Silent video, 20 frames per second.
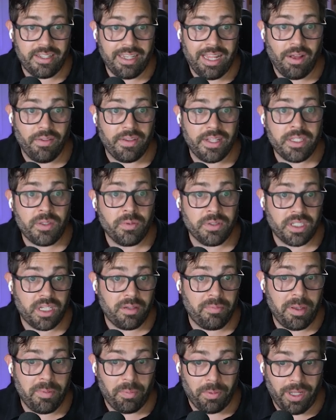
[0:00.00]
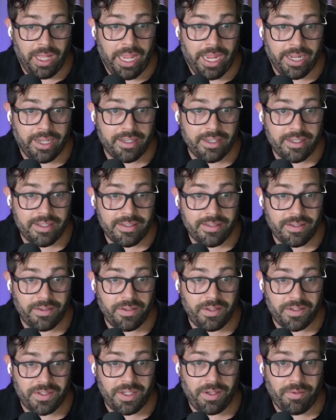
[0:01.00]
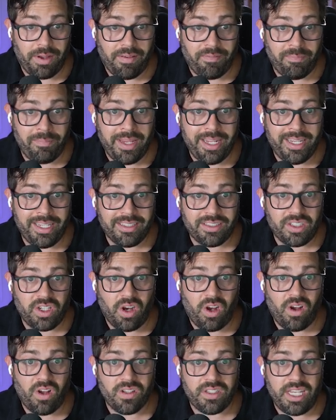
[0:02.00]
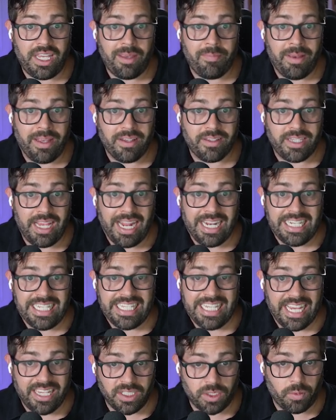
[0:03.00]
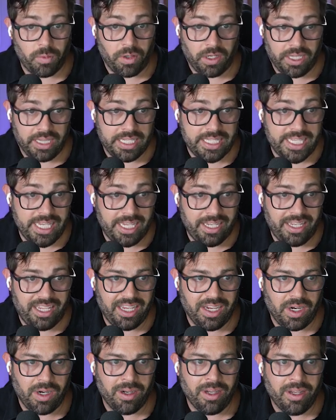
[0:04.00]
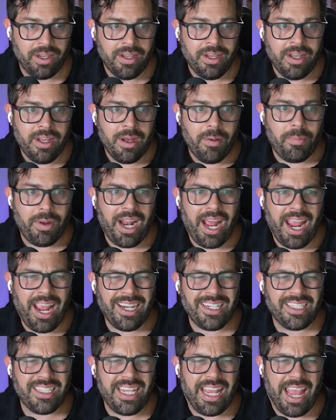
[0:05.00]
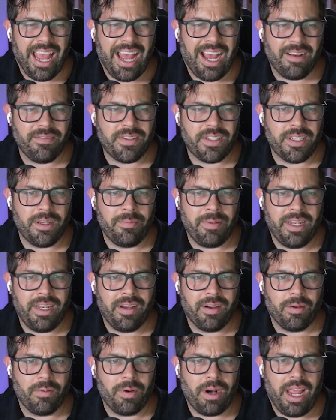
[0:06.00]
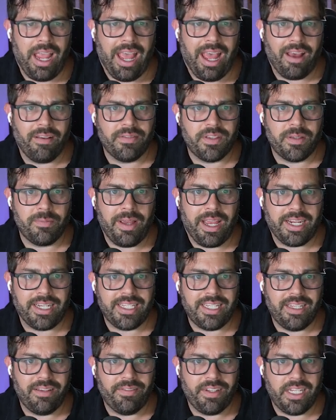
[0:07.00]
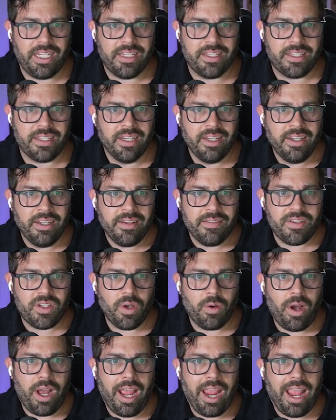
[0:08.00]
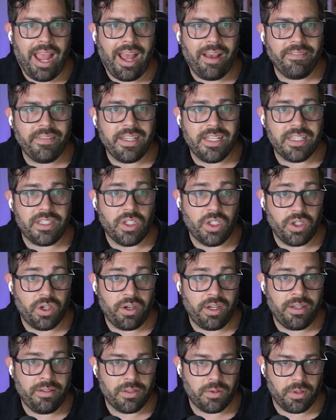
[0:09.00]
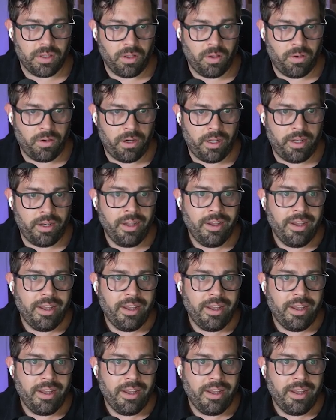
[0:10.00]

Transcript: Now, this one's going to be blank. So you see we have meetings, calls, emails, and desk work that's in here. But I actually have some in here where I have some activities. So I have this journey. It's with Lauren.